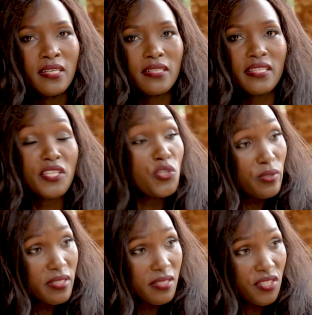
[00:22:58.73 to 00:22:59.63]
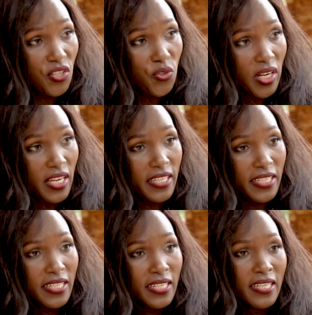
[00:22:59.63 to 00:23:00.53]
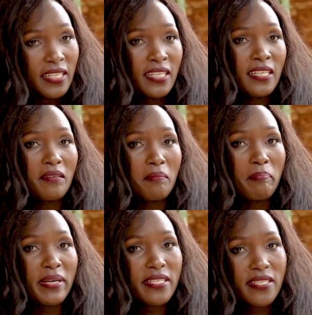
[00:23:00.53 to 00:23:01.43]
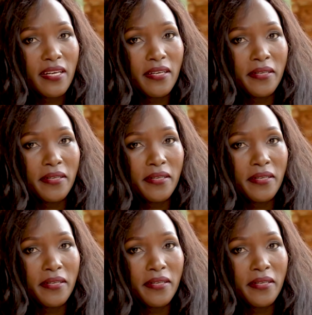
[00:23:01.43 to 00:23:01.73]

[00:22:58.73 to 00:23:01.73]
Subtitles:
the youths generally, but